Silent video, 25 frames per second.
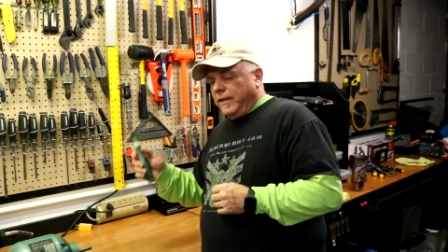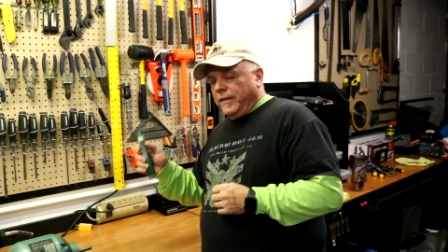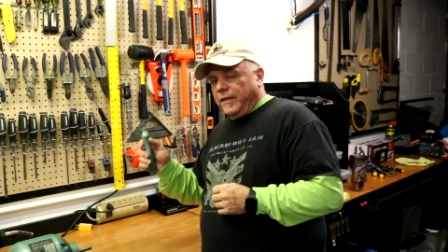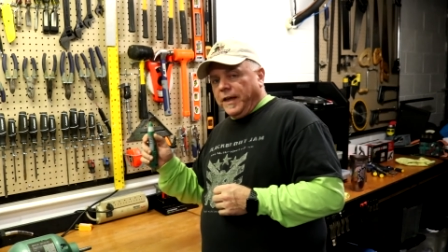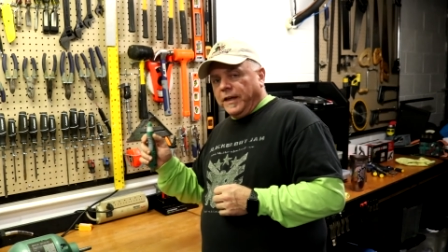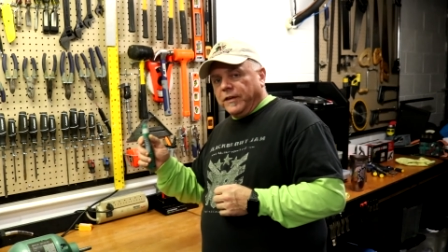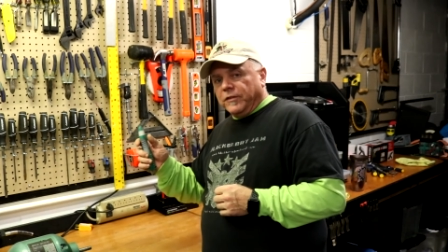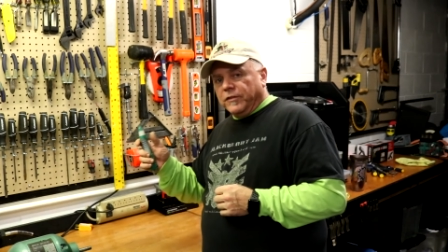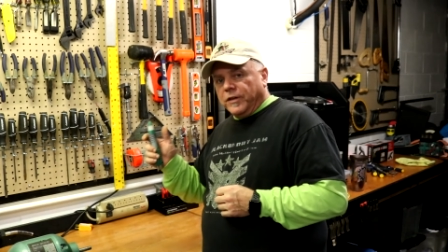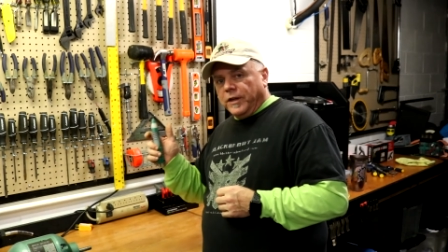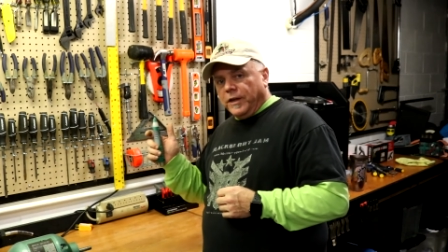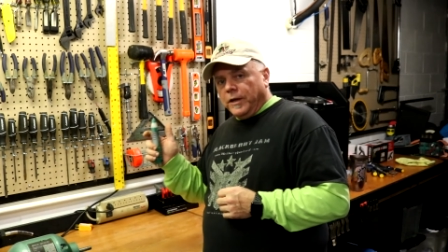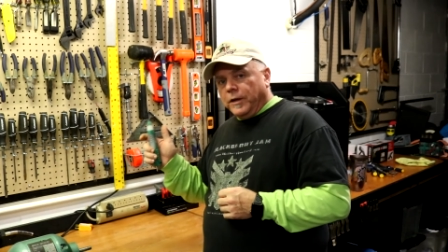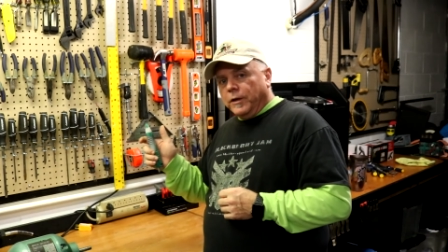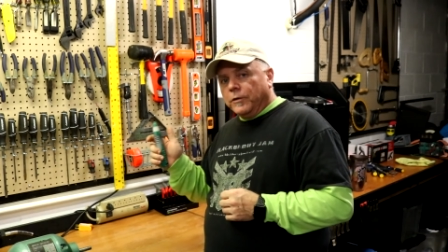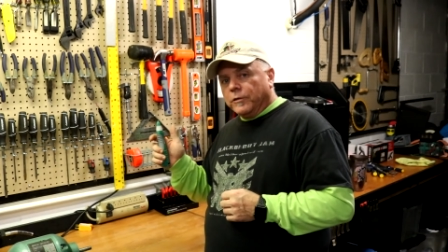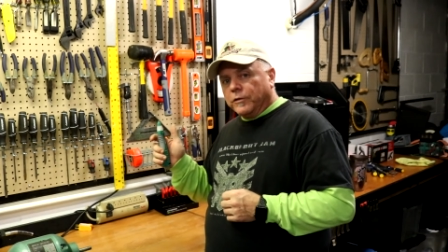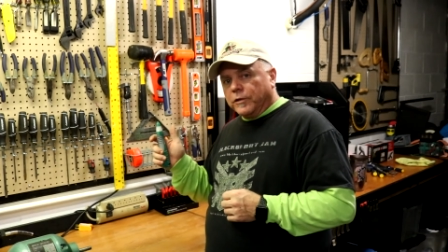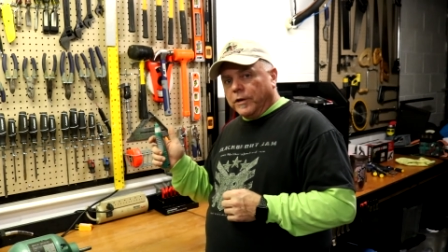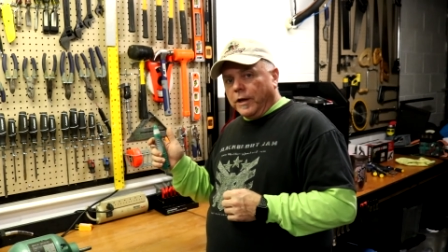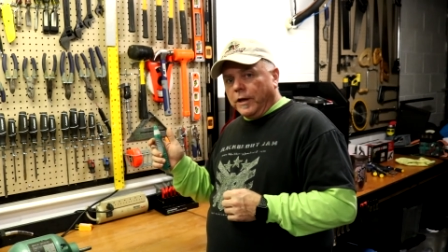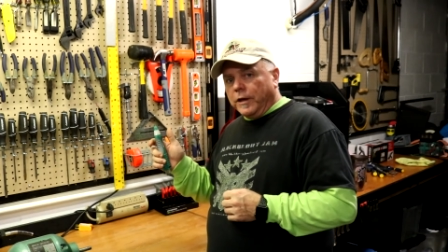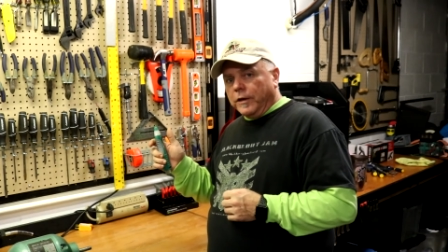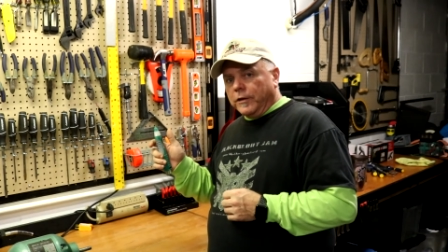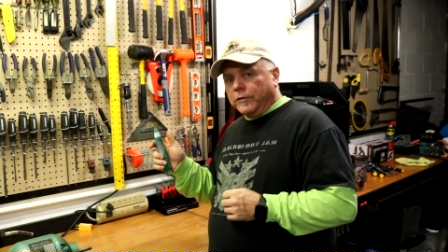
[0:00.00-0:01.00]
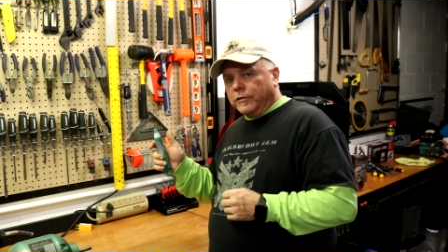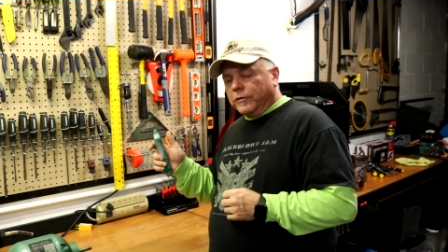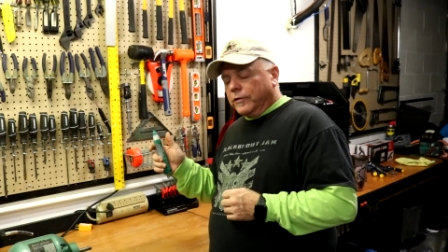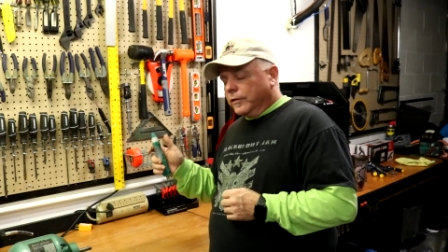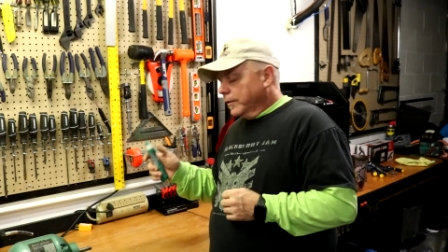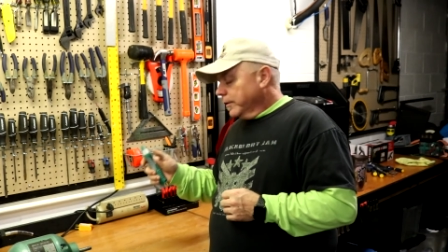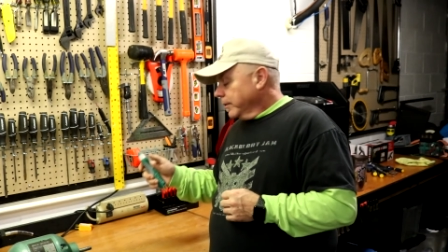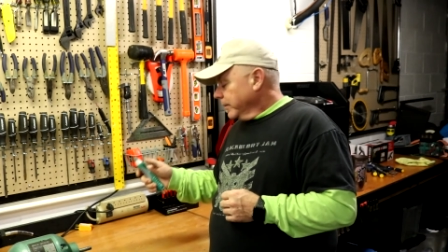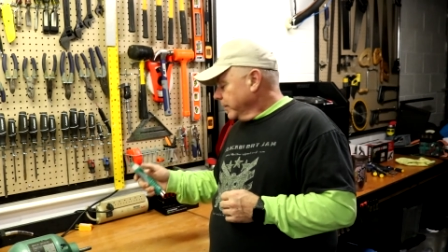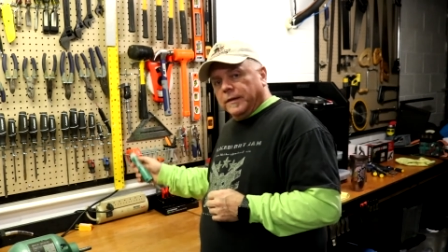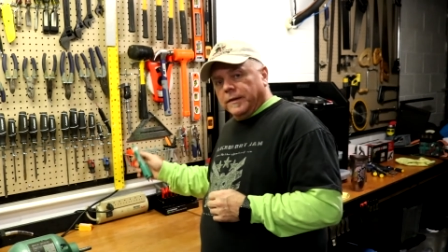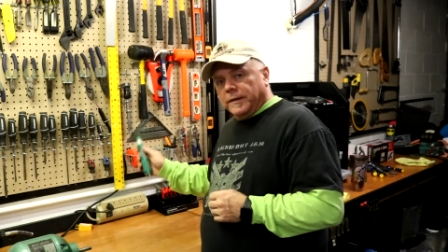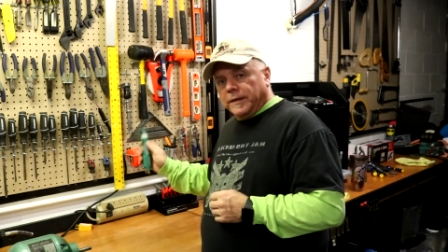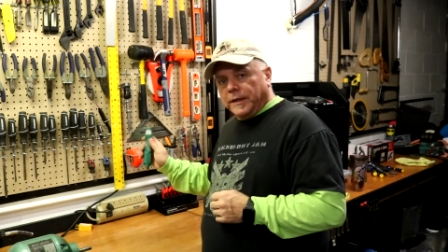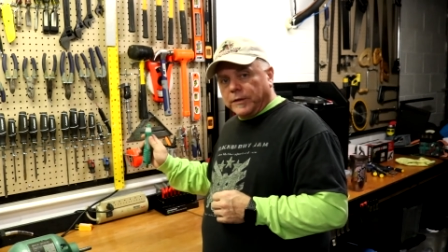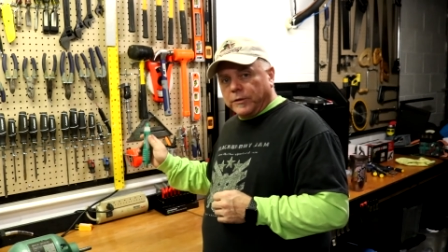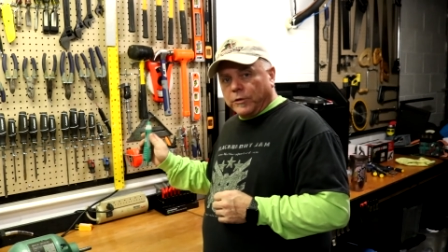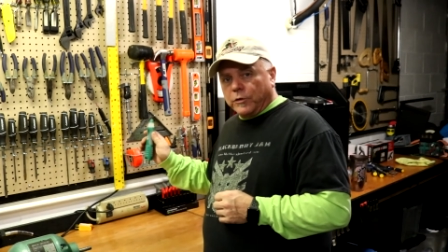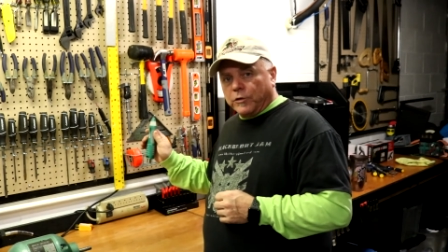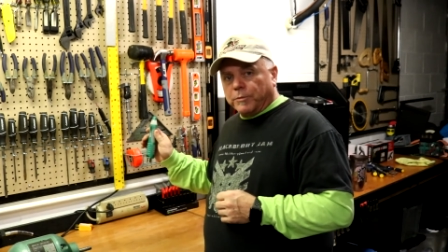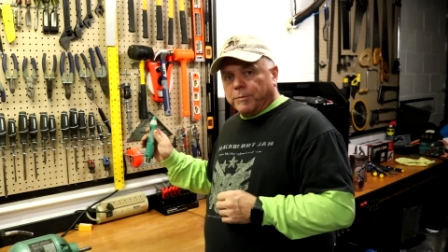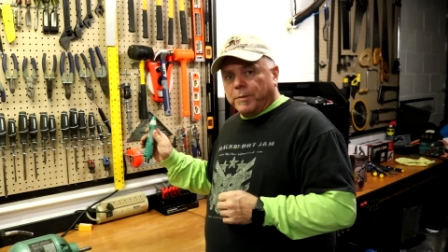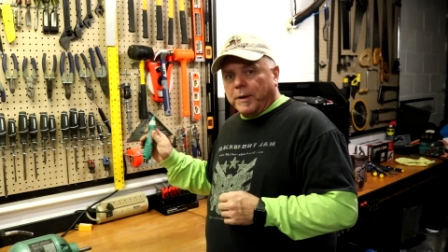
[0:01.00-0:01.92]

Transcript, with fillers: That tells us that there's